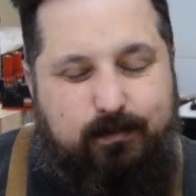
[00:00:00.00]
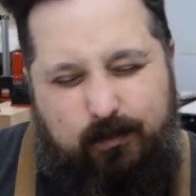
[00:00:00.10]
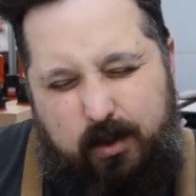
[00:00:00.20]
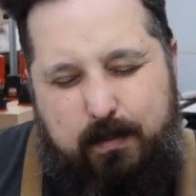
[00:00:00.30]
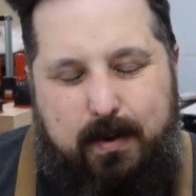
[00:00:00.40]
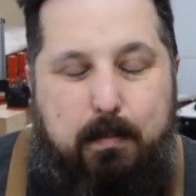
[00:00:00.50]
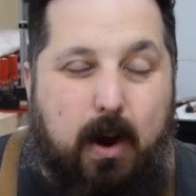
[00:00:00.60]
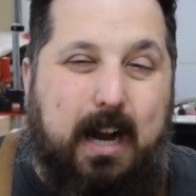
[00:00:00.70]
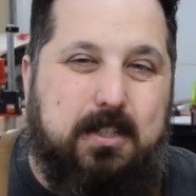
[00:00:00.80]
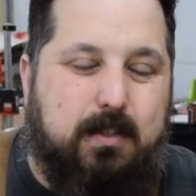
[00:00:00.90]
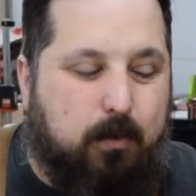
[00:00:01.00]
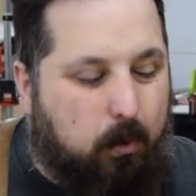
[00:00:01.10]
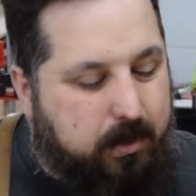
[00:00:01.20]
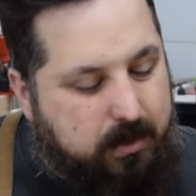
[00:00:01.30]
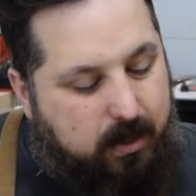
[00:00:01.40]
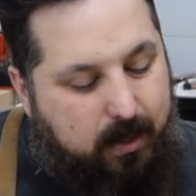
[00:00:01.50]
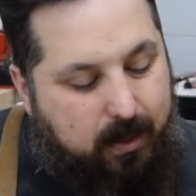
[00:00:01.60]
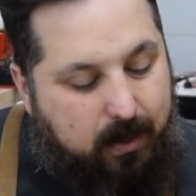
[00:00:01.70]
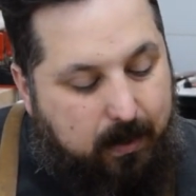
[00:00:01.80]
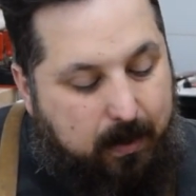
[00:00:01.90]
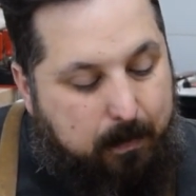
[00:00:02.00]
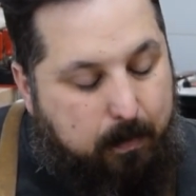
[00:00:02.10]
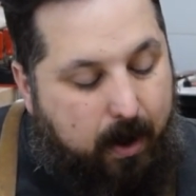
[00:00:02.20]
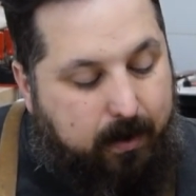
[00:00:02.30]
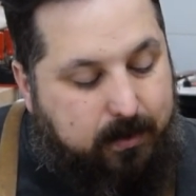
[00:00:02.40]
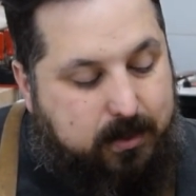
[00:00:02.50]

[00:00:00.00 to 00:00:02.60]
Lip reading: with a bit of practice, of course. But